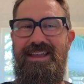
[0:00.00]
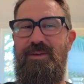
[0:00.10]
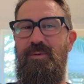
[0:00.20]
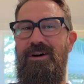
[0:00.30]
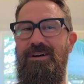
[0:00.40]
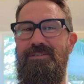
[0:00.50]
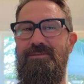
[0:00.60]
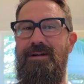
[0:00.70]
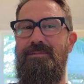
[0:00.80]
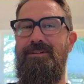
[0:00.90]
well, the
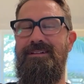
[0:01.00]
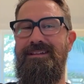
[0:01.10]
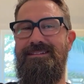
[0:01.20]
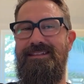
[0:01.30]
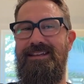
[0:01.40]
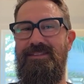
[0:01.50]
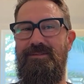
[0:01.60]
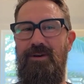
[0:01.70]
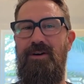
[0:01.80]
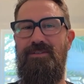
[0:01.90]
rubber needs to hit the
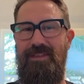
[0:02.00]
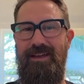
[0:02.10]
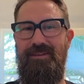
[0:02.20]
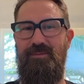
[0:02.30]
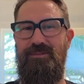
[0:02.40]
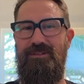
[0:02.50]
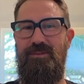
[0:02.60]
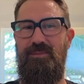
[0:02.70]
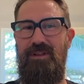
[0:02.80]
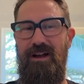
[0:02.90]
road then to
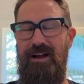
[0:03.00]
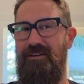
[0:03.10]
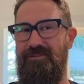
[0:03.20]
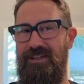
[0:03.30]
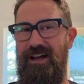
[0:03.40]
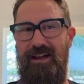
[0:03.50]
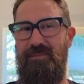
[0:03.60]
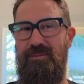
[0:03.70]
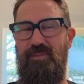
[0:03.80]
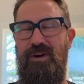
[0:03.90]
block off
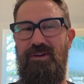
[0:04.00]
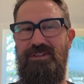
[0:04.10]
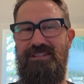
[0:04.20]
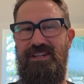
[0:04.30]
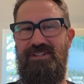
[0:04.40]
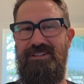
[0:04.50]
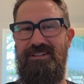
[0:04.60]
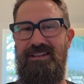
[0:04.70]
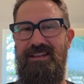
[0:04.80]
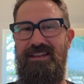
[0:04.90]
time and prioritization
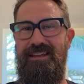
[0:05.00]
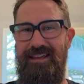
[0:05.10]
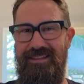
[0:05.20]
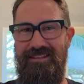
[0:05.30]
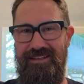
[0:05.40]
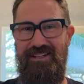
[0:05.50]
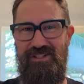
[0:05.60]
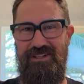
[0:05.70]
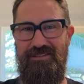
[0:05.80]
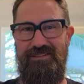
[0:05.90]
in the
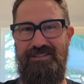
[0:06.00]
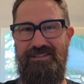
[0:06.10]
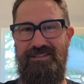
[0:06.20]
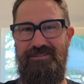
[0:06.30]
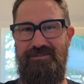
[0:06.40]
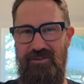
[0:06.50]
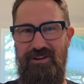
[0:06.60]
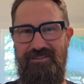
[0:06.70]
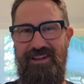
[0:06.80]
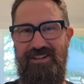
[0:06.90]
initiatives for
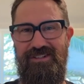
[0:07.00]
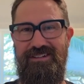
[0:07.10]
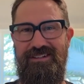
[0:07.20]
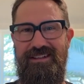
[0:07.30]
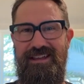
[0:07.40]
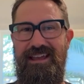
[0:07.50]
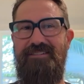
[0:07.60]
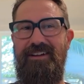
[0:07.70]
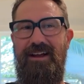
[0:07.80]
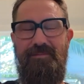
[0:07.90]
innovation. If
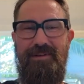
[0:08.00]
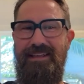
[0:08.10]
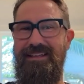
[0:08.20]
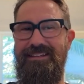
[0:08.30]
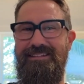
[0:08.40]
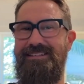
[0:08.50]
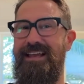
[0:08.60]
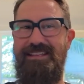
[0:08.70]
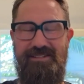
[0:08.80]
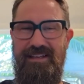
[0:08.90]
a company
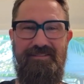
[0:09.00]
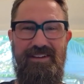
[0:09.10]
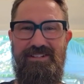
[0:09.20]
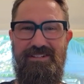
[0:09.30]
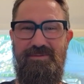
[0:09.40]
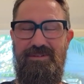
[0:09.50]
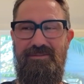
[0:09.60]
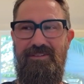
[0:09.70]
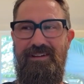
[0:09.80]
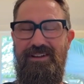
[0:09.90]
says innovation is one of
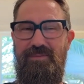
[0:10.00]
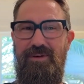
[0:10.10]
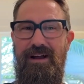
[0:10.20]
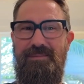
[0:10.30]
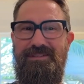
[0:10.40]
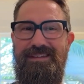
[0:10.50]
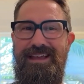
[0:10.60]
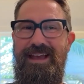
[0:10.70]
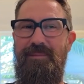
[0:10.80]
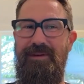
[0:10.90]
our value props,
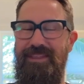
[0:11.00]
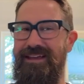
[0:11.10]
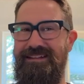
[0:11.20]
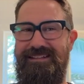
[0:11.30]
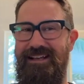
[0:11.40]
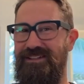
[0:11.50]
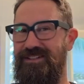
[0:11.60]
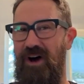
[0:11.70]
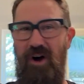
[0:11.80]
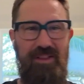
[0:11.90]
but then tells
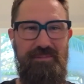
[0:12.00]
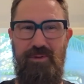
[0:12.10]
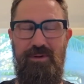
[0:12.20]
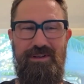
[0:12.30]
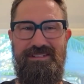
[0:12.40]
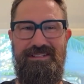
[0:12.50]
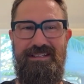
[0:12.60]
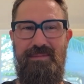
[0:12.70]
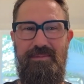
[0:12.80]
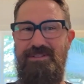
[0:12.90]
all employees and
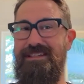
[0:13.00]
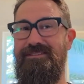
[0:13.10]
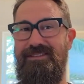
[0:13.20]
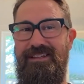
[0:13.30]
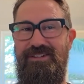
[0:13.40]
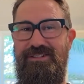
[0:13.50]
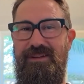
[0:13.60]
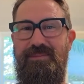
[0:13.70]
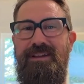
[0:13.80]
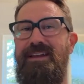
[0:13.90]
team members and even
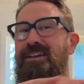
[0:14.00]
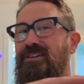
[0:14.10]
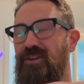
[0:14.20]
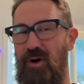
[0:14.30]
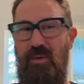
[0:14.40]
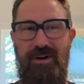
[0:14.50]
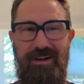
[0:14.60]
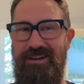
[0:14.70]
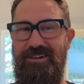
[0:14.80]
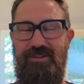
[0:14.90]
leadership, go work
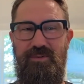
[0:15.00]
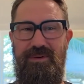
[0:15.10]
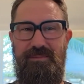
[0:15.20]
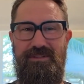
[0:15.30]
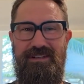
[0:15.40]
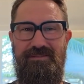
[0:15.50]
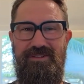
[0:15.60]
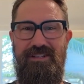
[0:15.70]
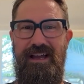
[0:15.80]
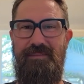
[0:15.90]
120% of your
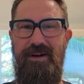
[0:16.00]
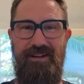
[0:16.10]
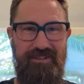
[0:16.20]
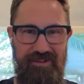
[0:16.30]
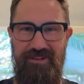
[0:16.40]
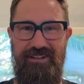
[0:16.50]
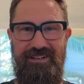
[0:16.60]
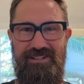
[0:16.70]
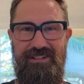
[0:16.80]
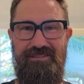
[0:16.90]
time on current
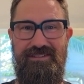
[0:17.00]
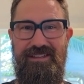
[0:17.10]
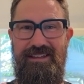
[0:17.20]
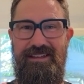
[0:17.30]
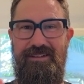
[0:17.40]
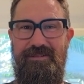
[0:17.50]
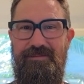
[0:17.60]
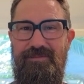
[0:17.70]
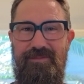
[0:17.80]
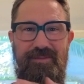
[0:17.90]
initiatives,
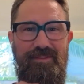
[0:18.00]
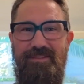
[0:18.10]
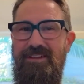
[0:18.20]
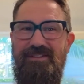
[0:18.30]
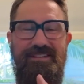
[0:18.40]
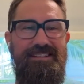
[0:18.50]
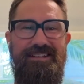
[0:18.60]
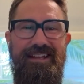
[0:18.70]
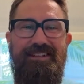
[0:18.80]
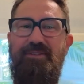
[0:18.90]
there's a
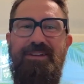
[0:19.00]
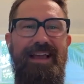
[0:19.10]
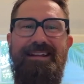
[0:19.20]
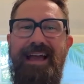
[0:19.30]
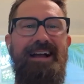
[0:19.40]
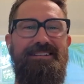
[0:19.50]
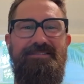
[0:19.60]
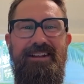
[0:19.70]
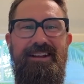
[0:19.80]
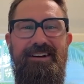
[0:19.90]
disconnect. You can't
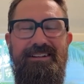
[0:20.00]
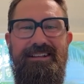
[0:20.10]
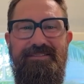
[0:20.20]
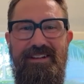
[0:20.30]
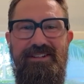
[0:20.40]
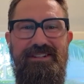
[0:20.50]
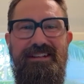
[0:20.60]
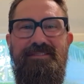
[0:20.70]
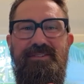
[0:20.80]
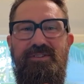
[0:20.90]
activate on innovation
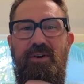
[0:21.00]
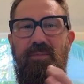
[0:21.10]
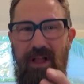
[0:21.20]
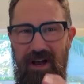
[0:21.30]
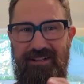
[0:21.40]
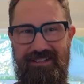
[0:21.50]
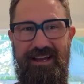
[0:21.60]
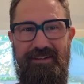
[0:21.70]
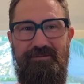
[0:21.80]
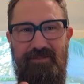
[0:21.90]
if there's no blocked
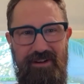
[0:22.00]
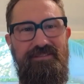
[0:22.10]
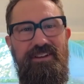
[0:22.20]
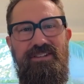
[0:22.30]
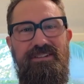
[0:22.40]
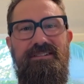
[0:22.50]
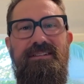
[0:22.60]
time for innovation.